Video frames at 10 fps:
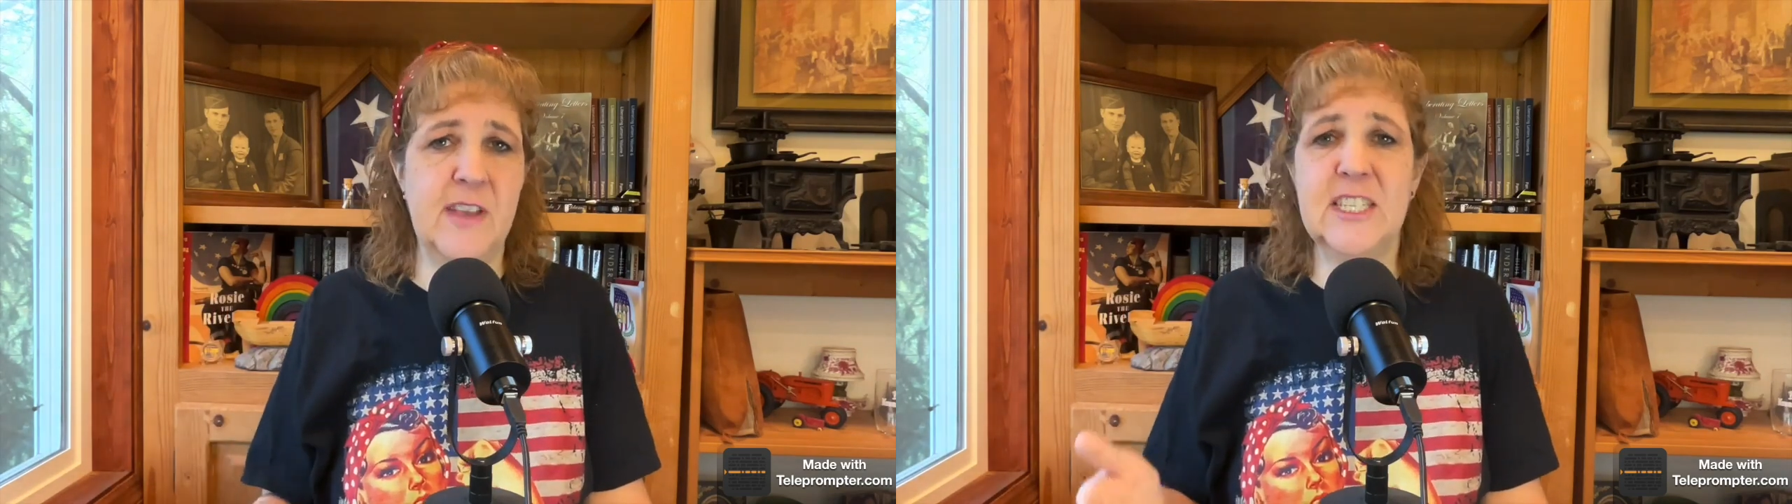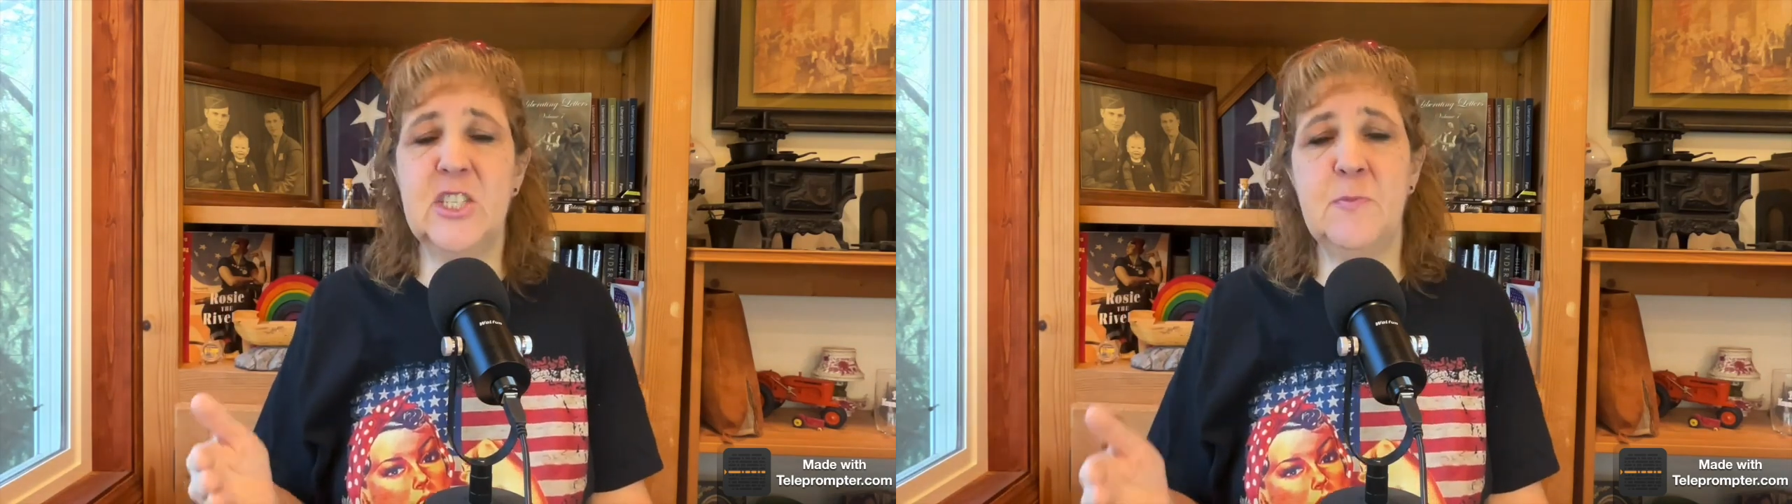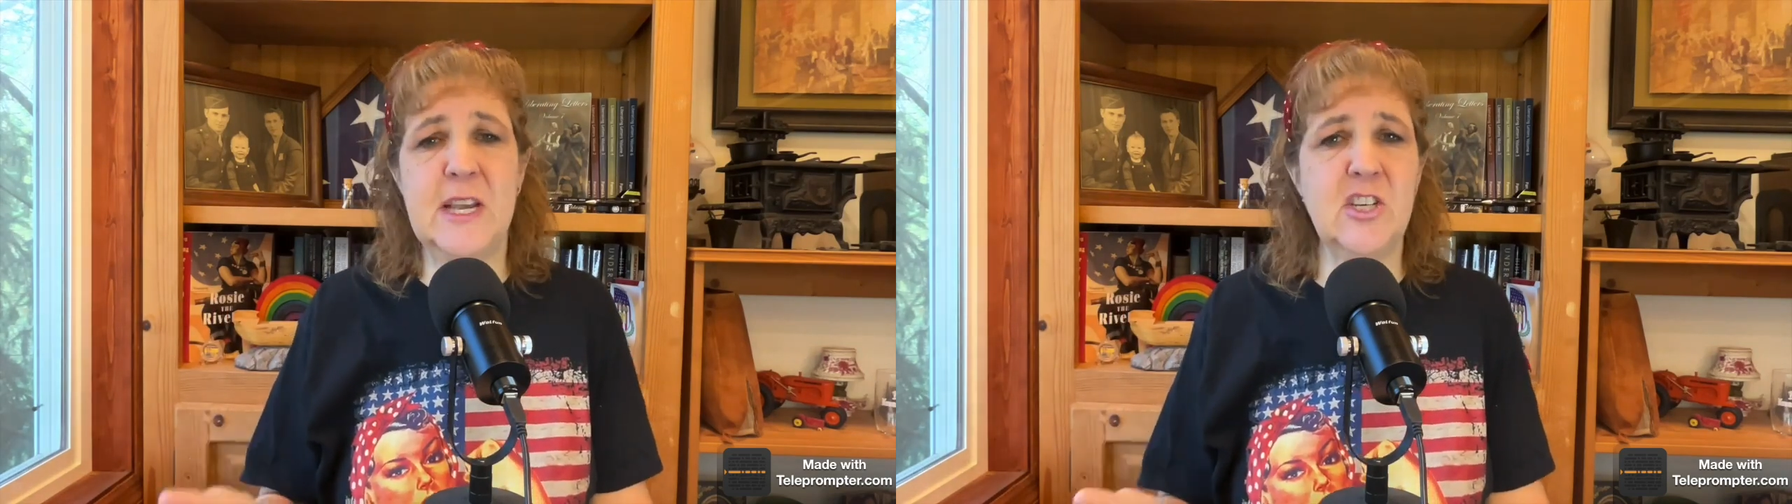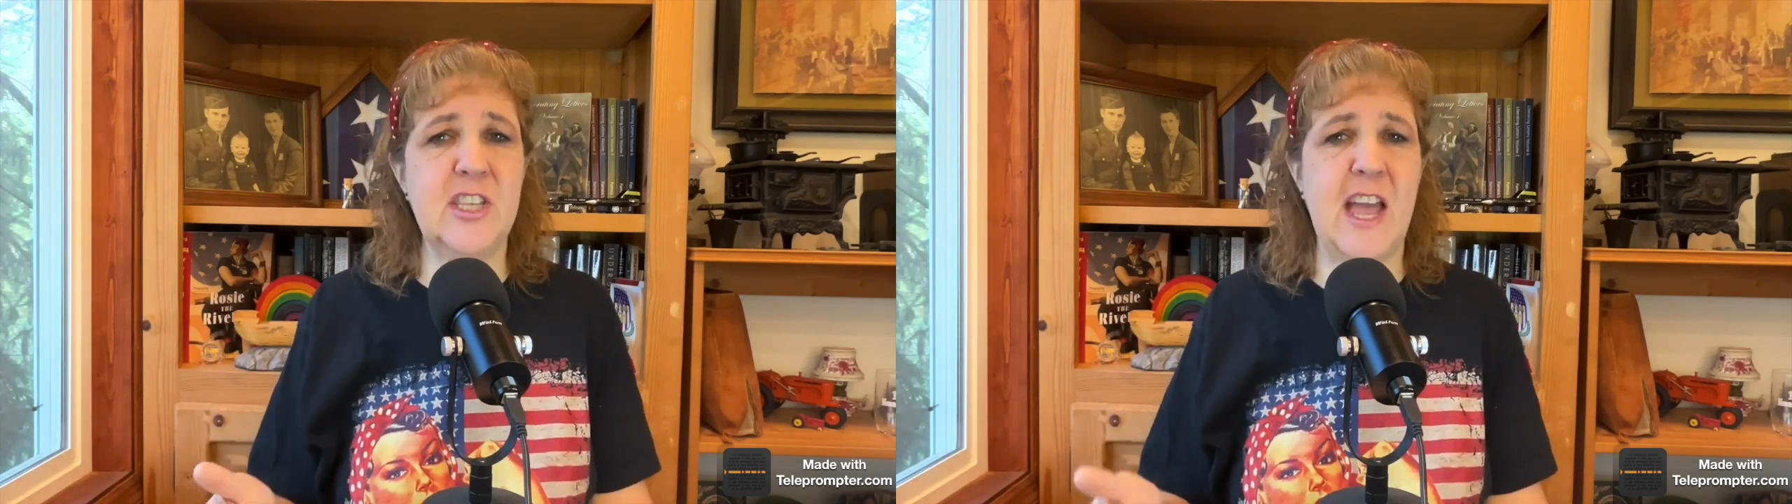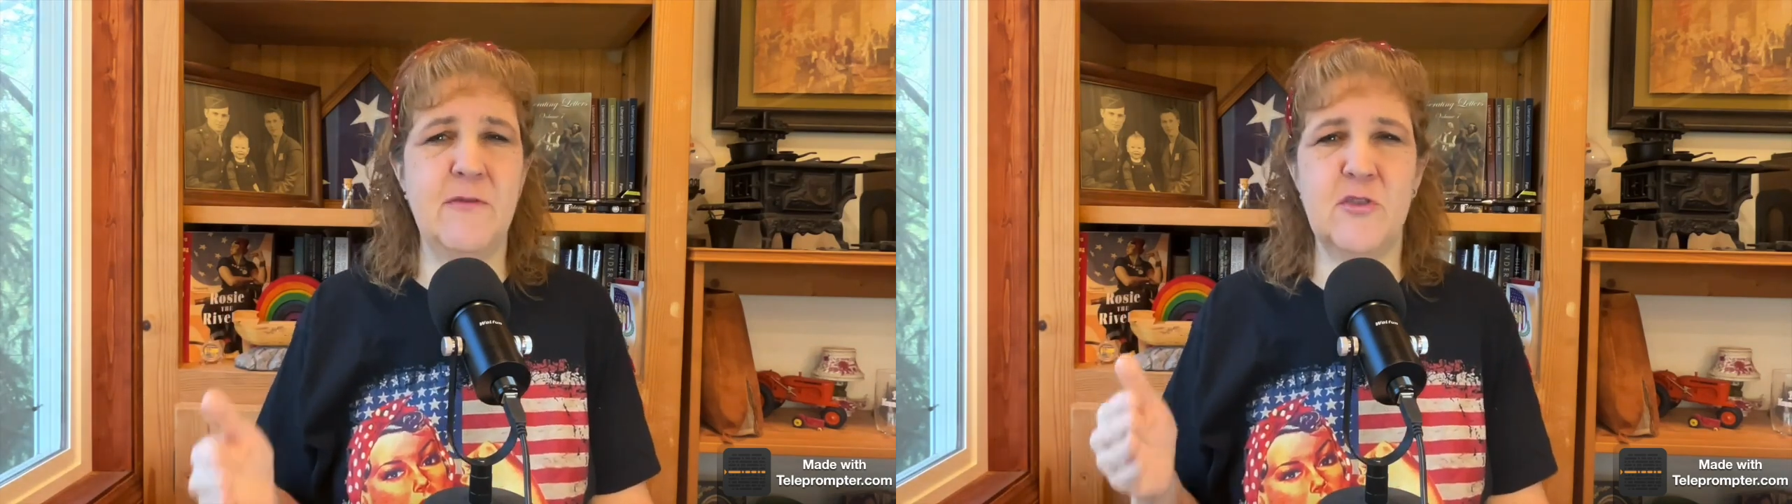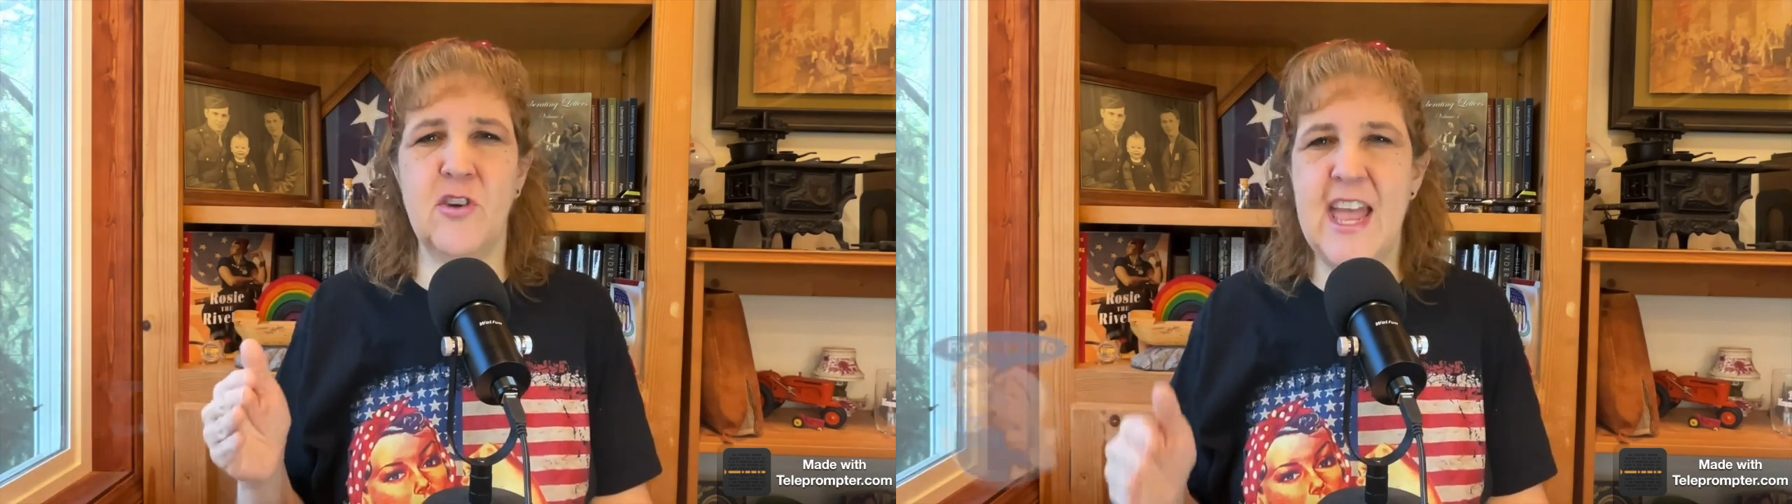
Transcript: especially after